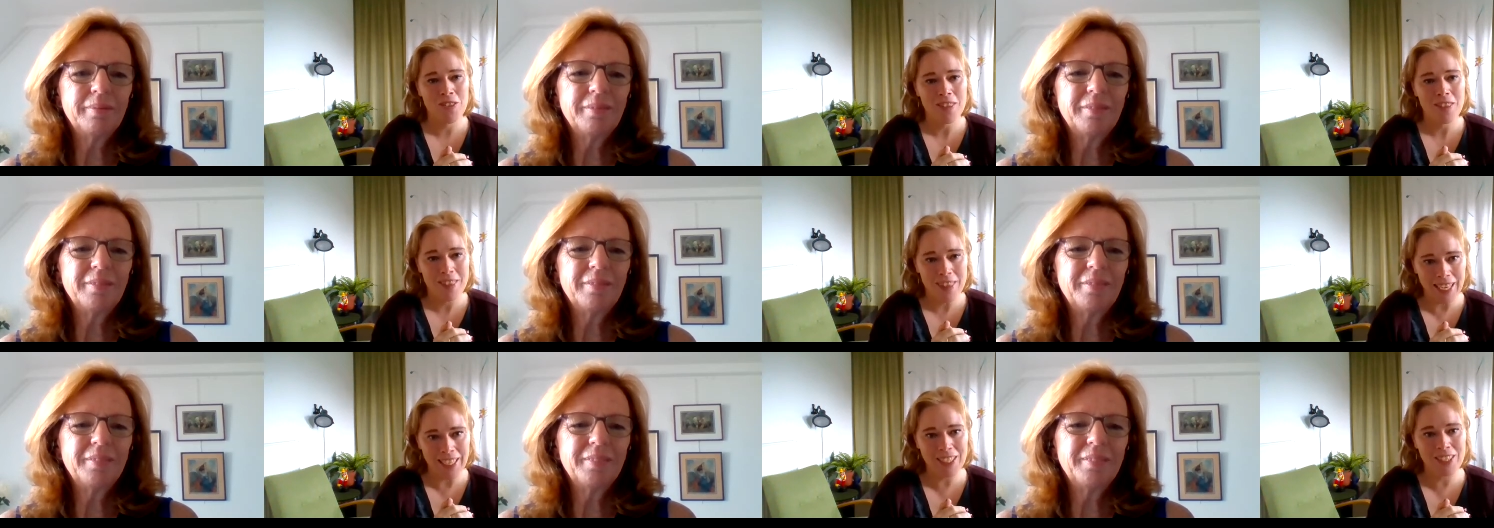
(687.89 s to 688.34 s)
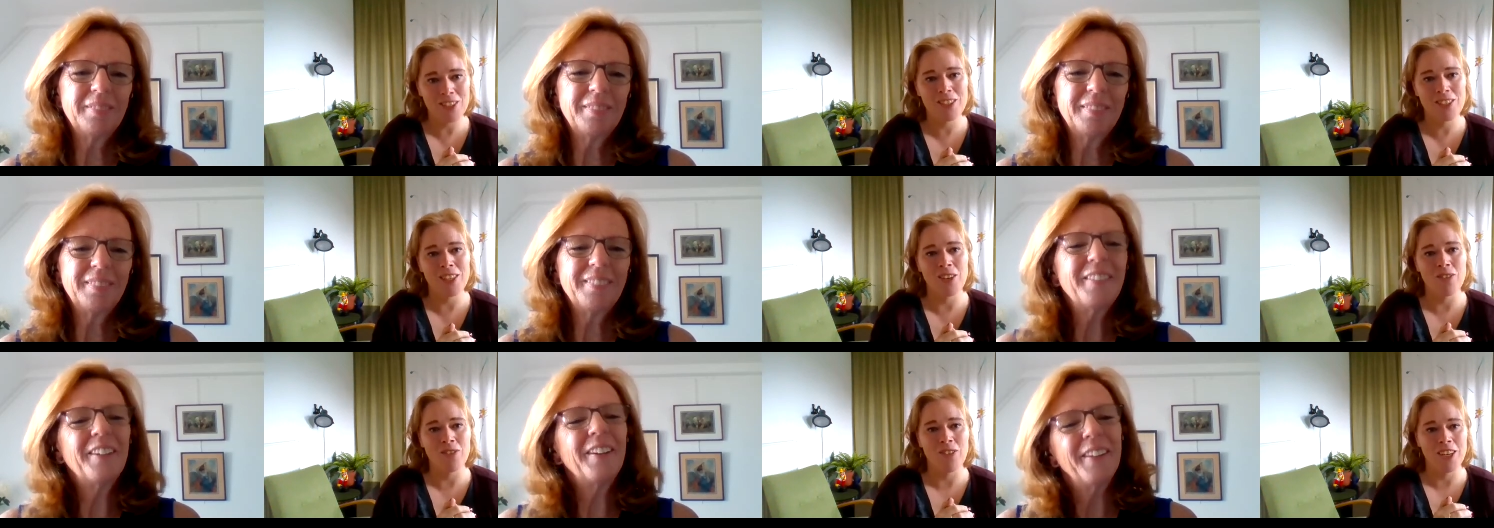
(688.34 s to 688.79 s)
Speaker 1: Thank you
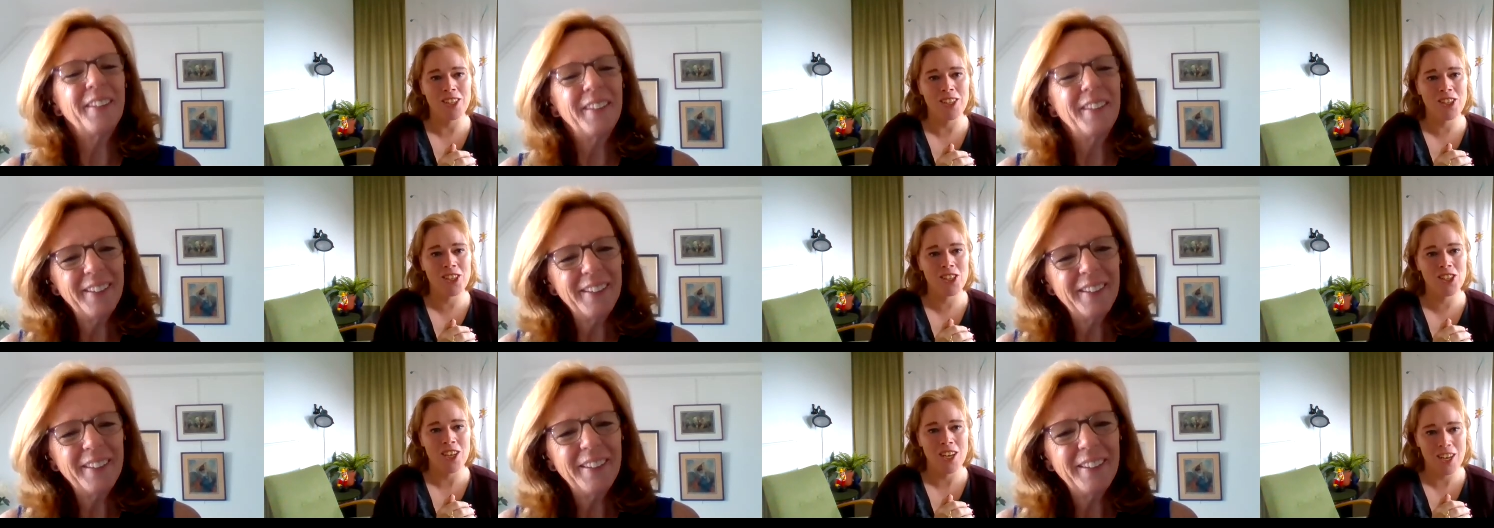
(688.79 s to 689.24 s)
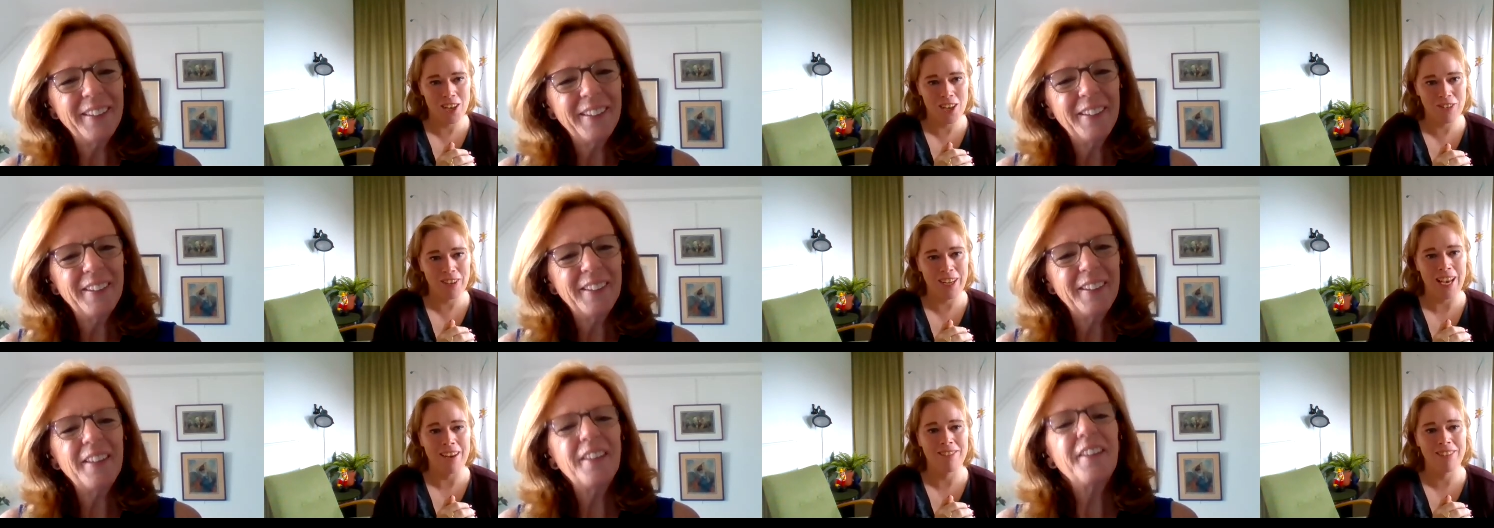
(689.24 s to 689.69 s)
so much.
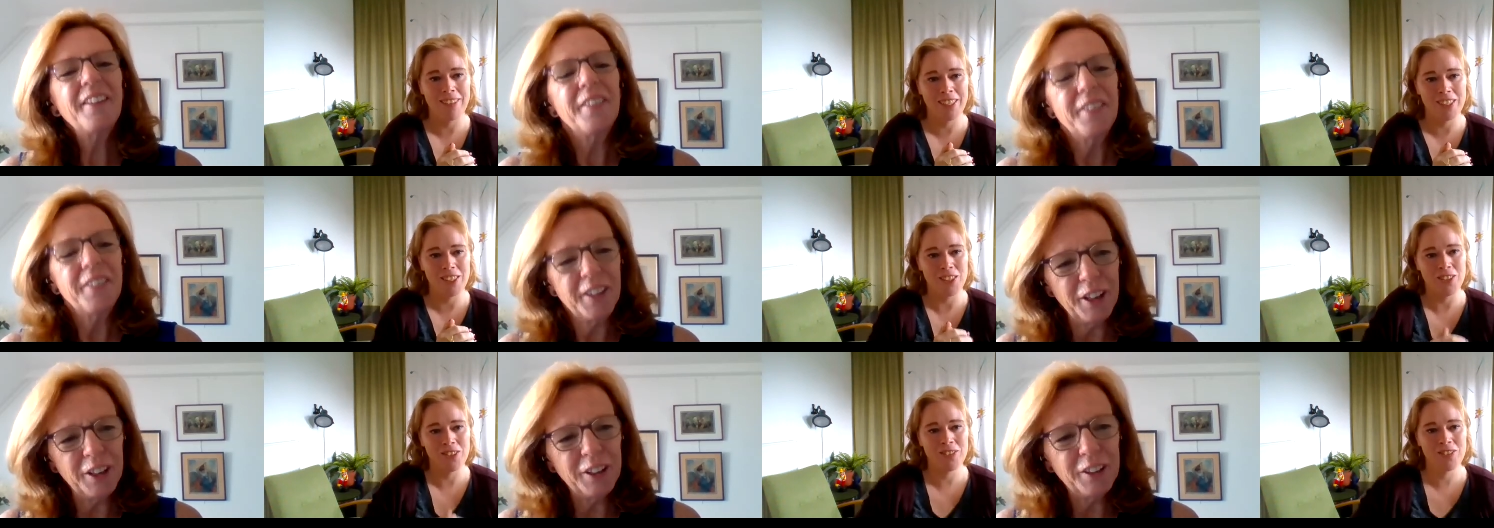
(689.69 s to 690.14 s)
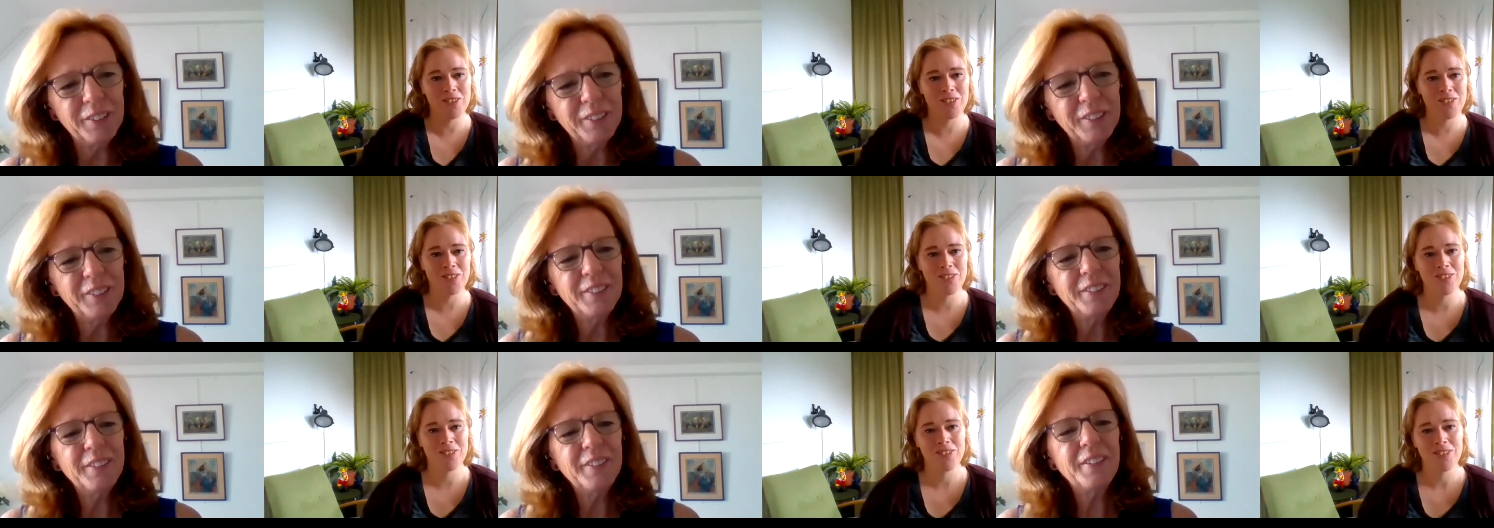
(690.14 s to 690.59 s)
Lovely having you.
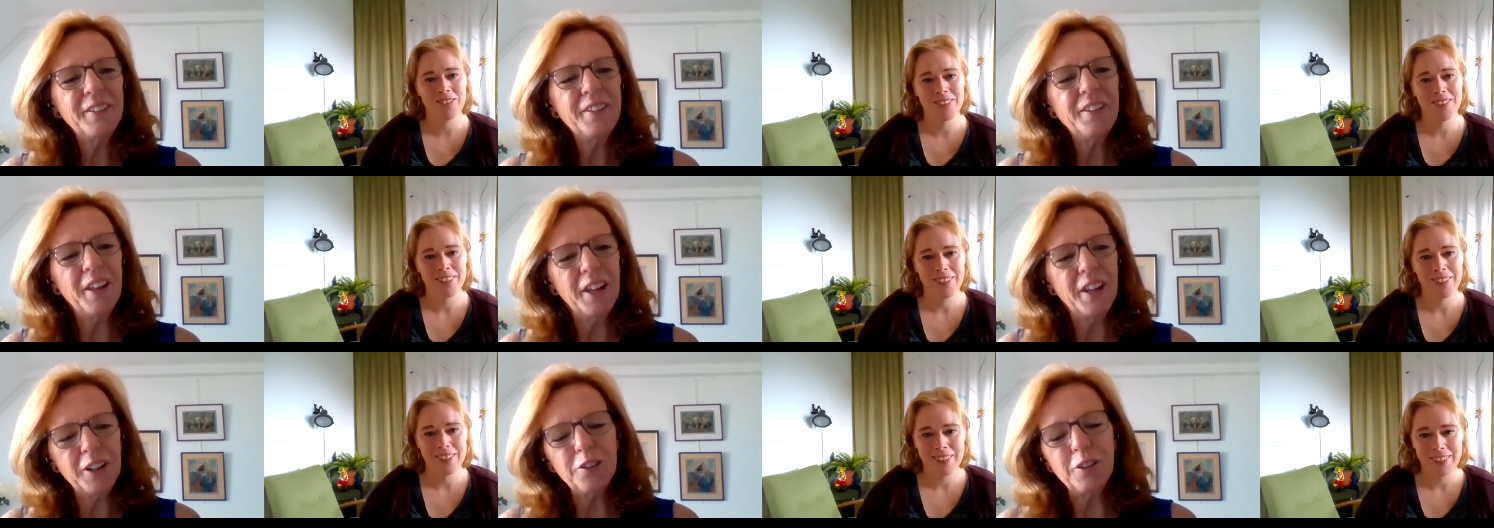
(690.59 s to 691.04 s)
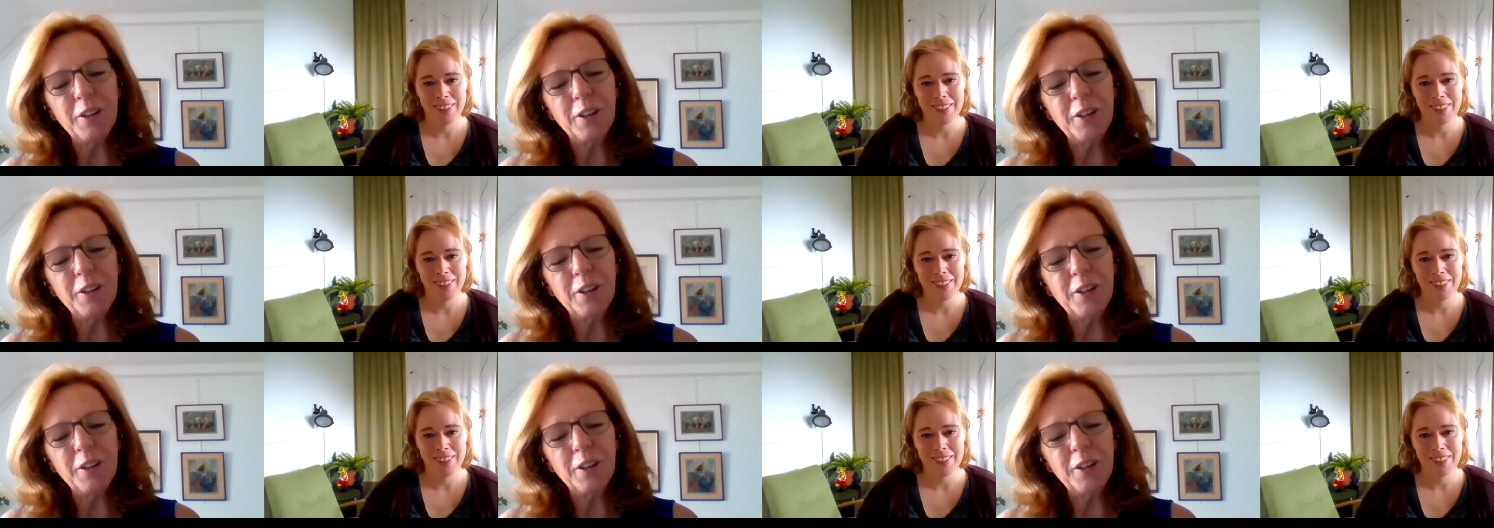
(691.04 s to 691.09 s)
Thank you,